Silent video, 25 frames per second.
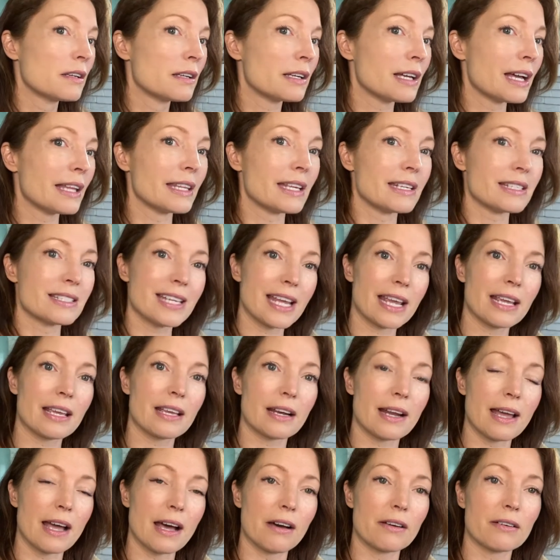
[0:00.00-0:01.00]
and then take
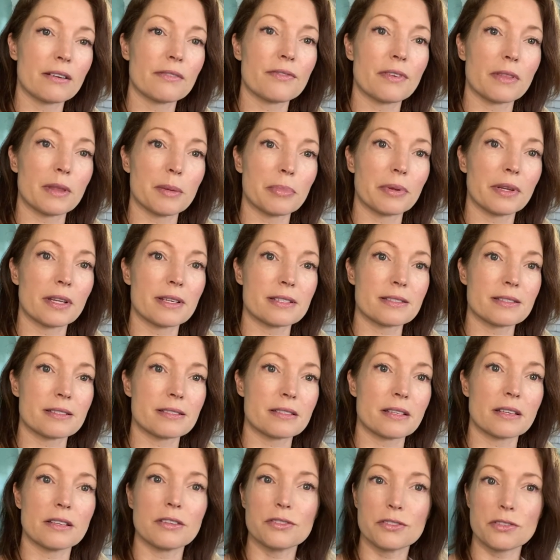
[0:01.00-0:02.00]
it out from the
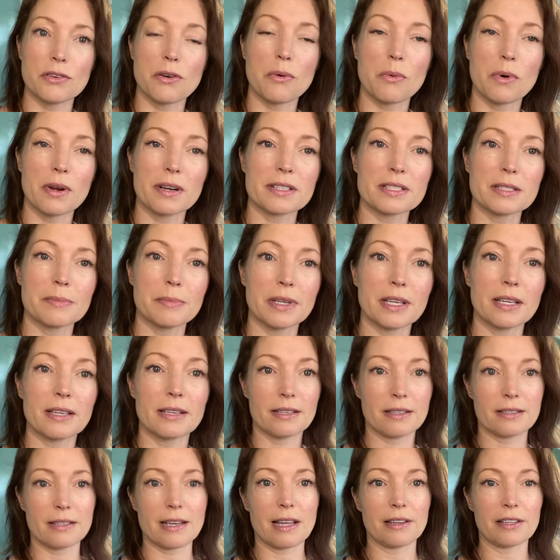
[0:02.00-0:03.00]
places that you don't want it to
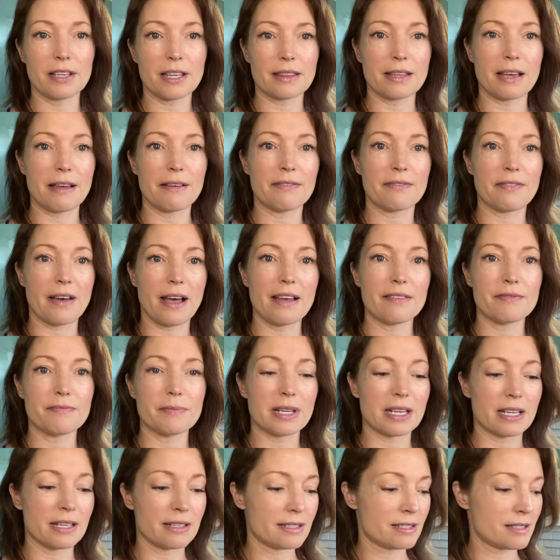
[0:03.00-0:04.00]
be. Now look at that, five
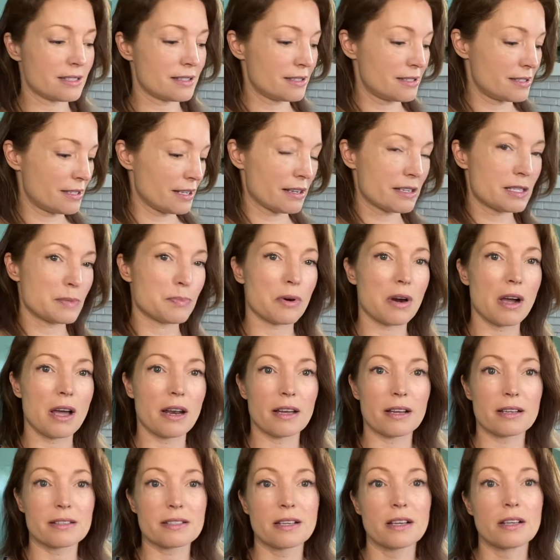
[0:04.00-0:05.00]
minutes, six
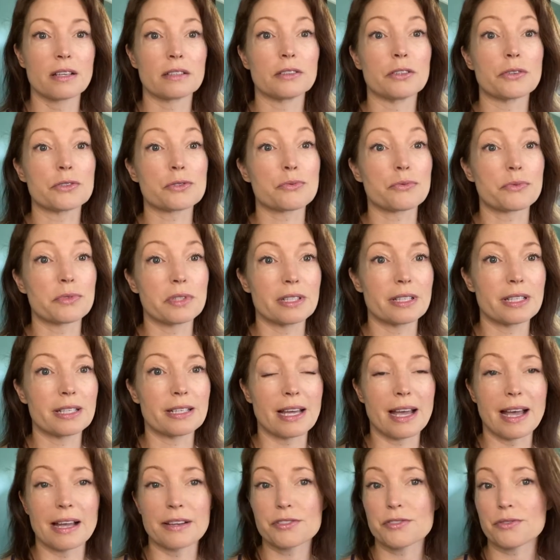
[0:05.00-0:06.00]
products, looks really
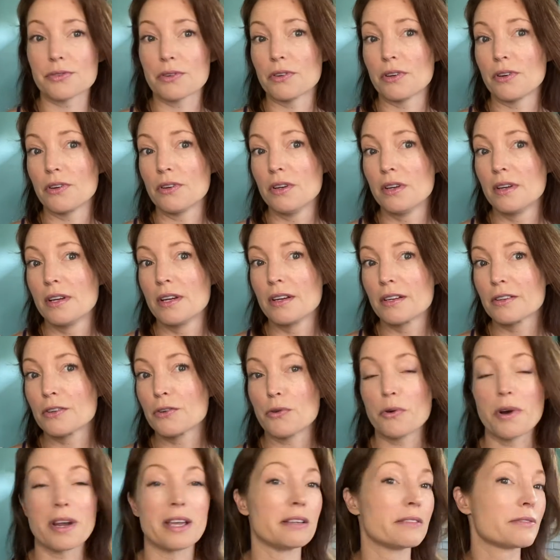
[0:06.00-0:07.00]
natural,
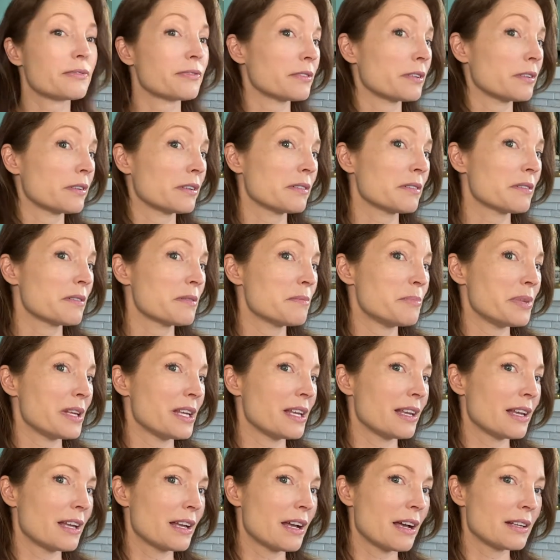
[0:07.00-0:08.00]
great for
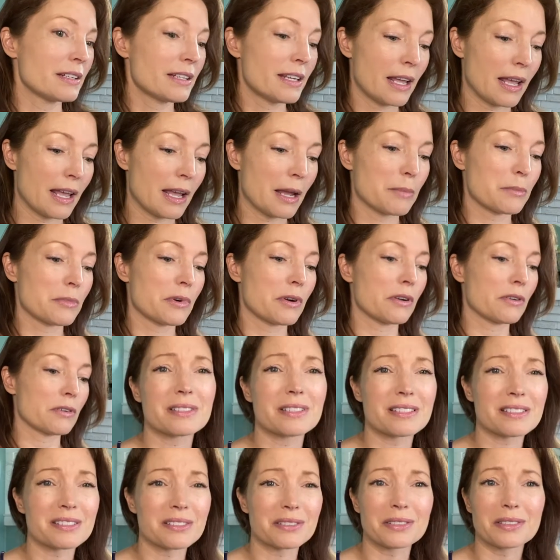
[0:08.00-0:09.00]
being on camera,
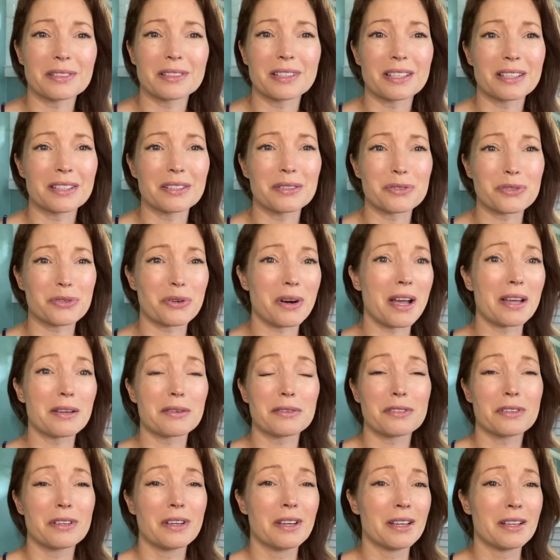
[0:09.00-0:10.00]
doesn't look like you
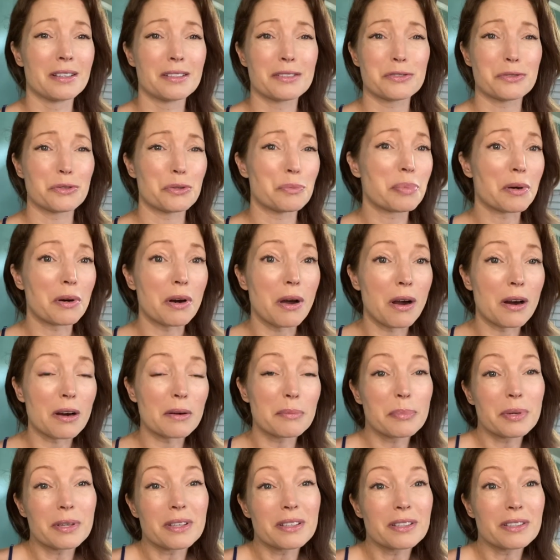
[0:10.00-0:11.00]
tried super
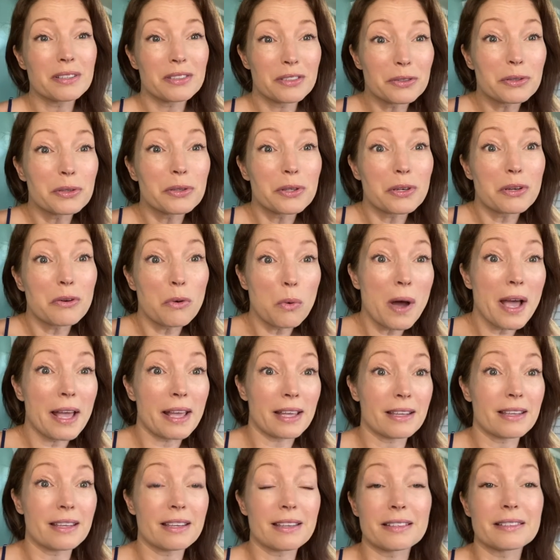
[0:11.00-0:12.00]
hard, but you look
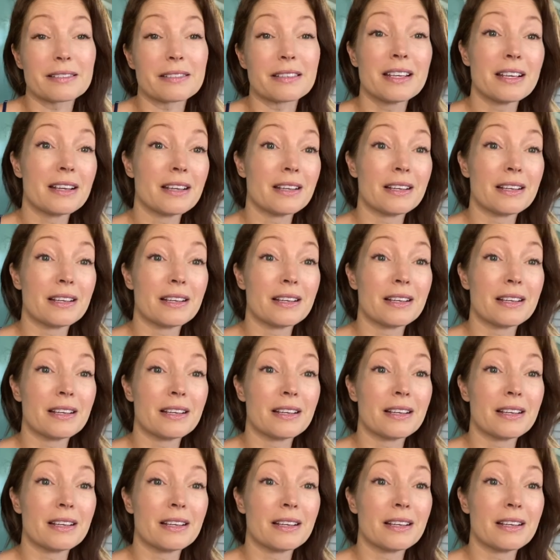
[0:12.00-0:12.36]
awake and,